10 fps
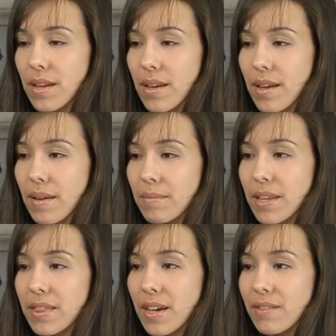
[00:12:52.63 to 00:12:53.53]

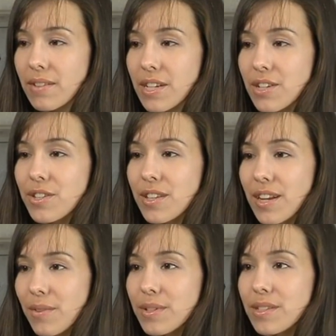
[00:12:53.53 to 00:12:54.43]
Not the kind of attention that
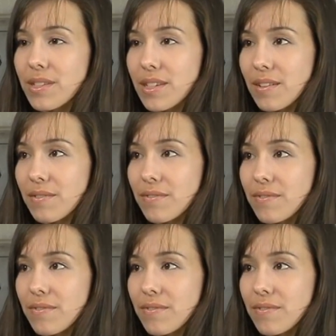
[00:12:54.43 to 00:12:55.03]
I receive.